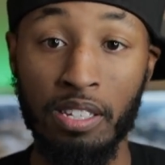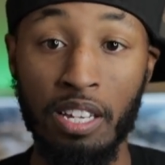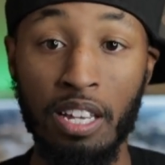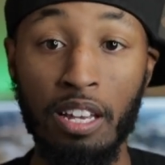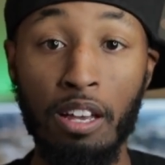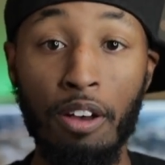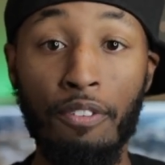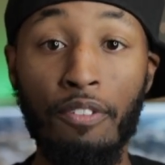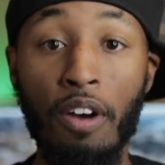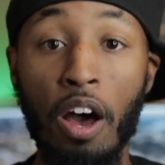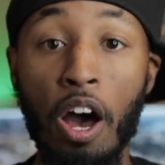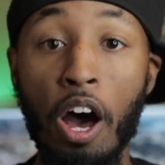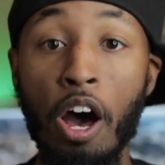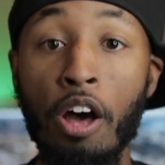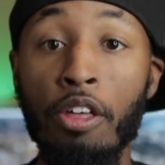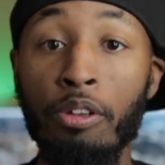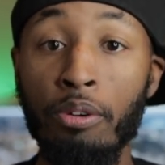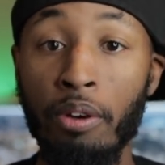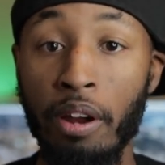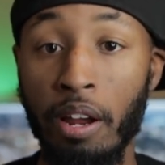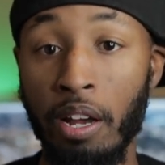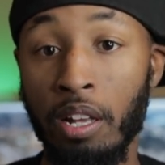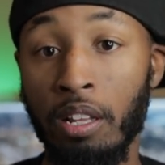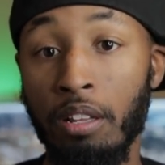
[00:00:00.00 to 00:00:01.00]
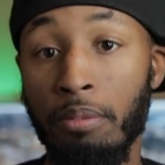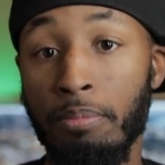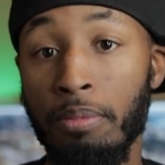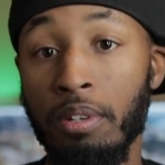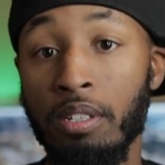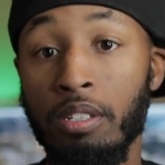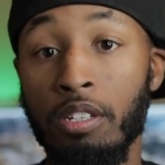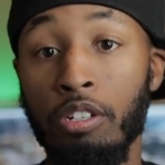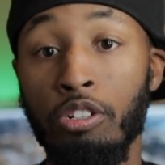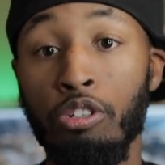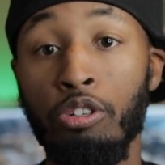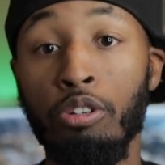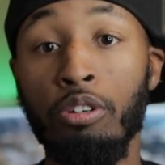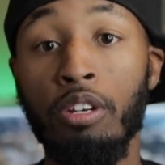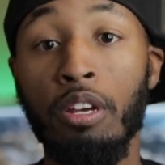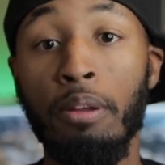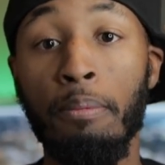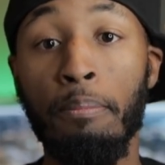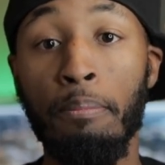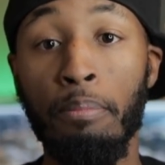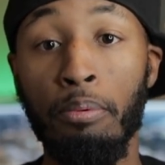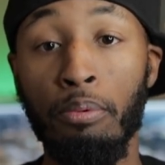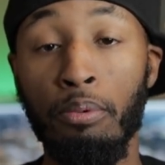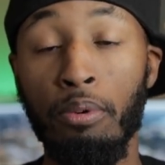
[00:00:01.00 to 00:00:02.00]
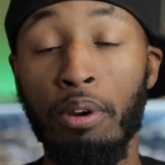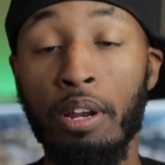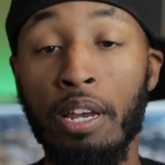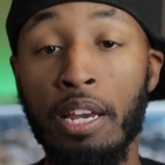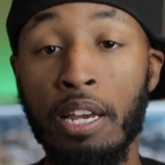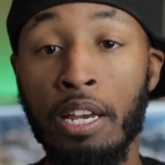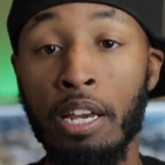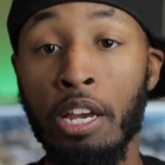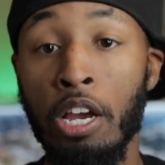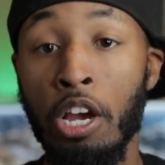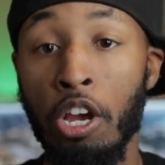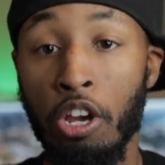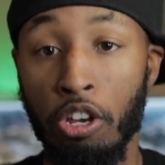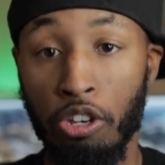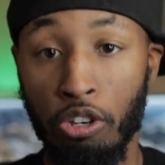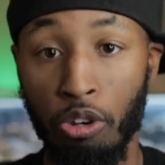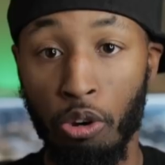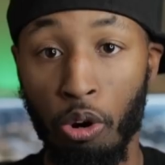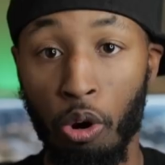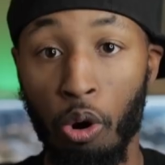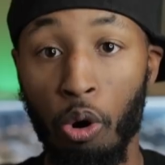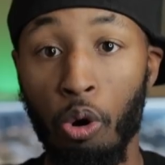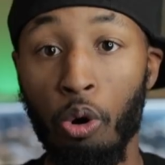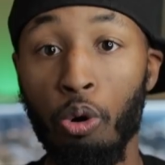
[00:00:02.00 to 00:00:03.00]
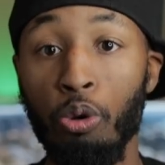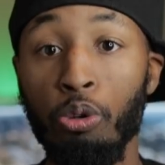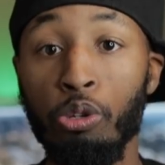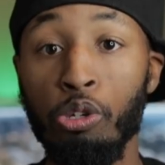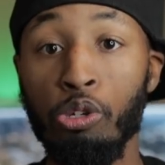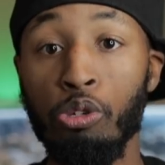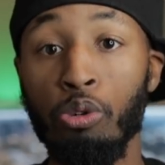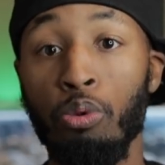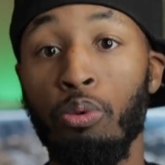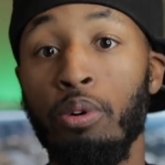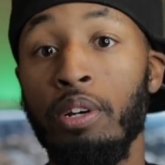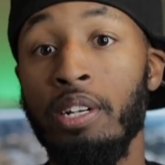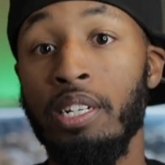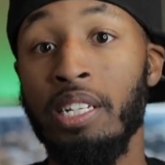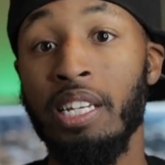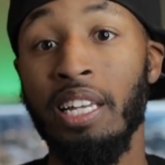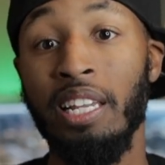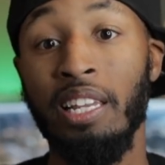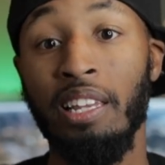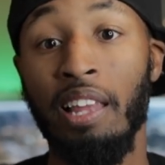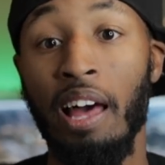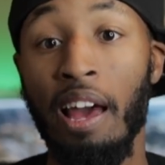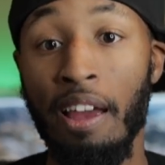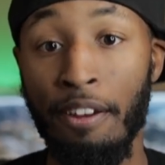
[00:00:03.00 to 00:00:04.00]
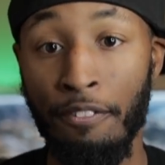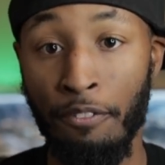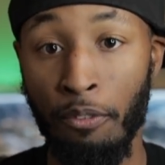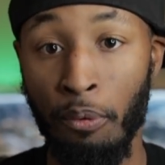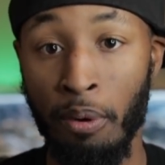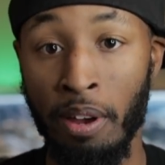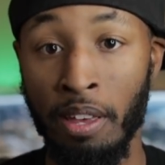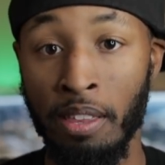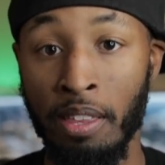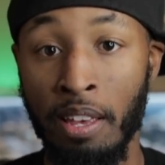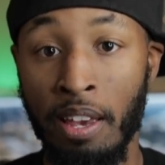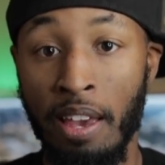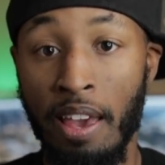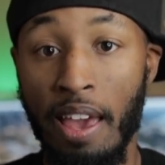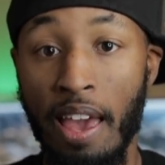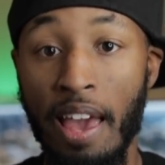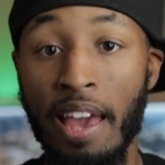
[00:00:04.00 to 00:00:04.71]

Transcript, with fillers: Think of other elements that you can bring your whole story to life with,